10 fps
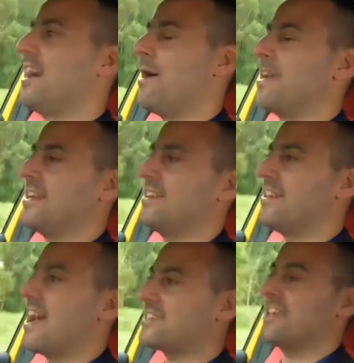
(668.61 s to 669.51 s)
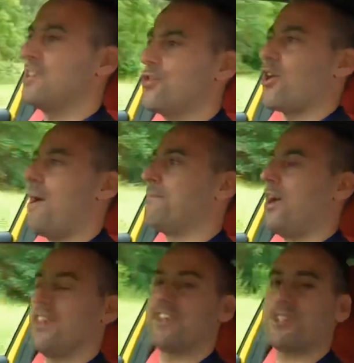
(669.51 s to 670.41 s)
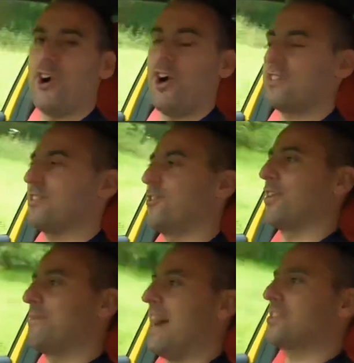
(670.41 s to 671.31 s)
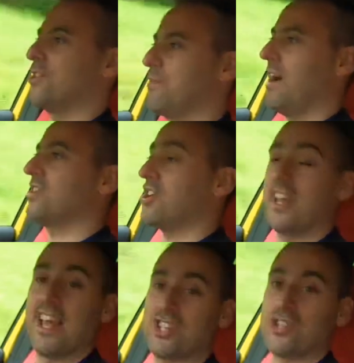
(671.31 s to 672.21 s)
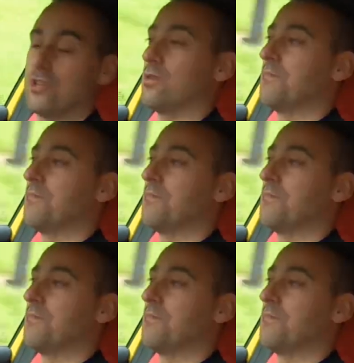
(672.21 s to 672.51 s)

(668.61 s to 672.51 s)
I mean, yes, you can't buy this car, so it's not going to matter too much unless